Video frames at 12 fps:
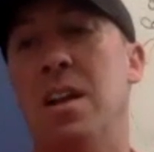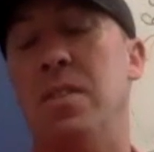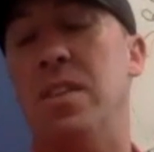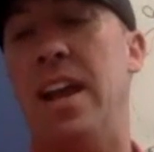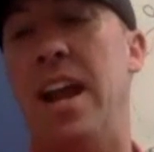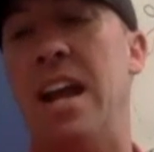
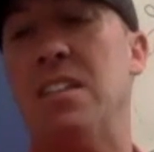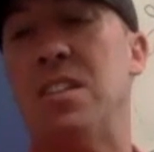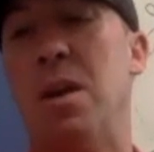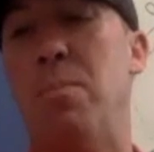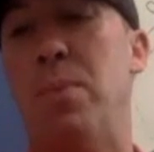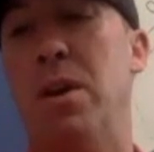the
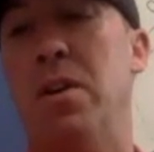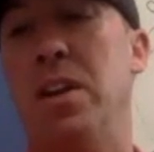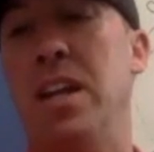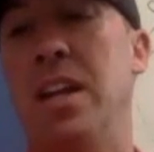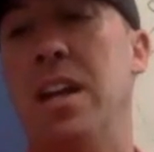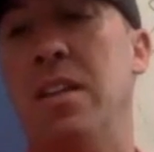
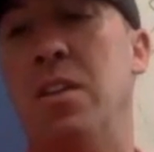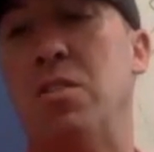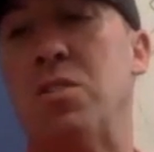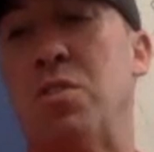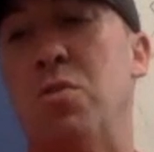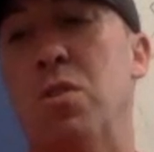ability, and their
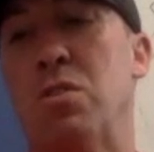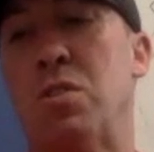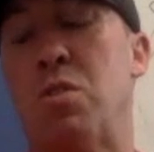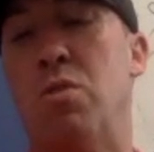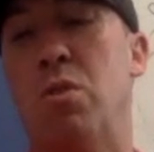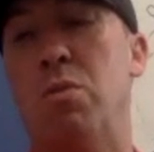school is
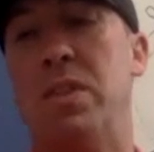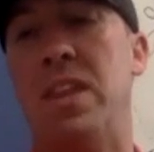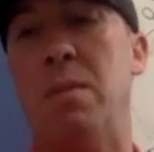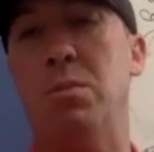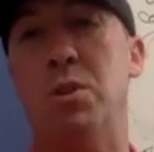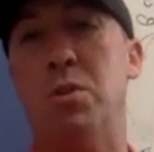cool with
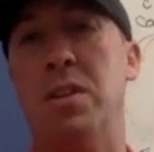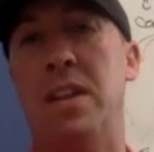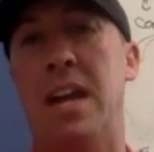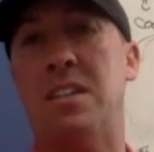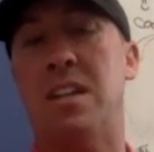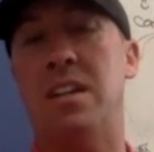them doing
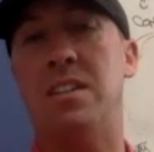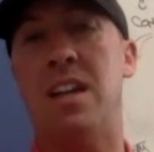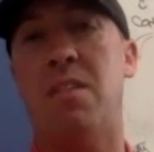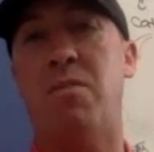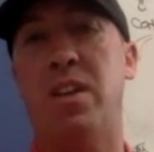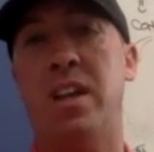that, to
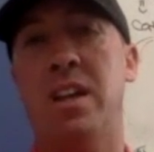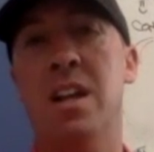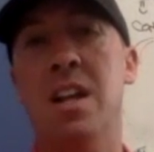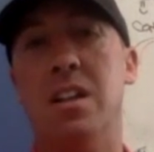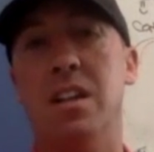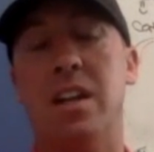definitely
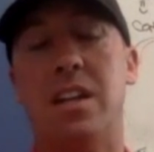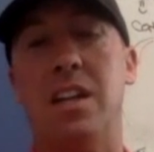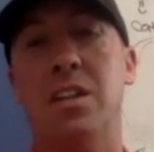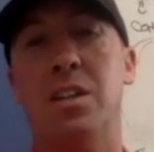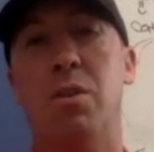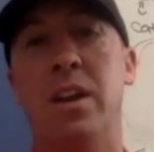look
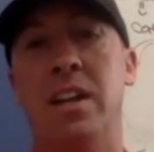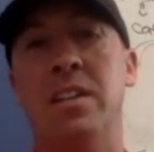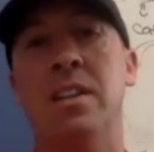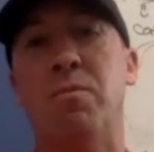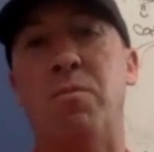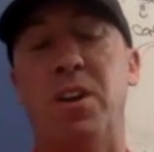into it,
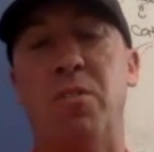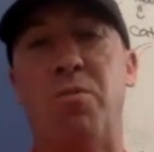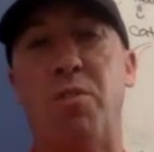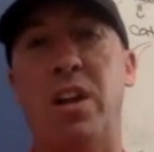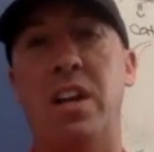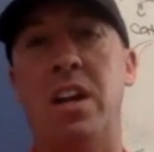and feel
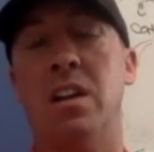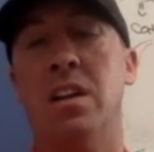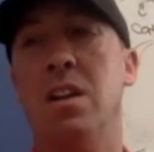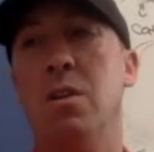free to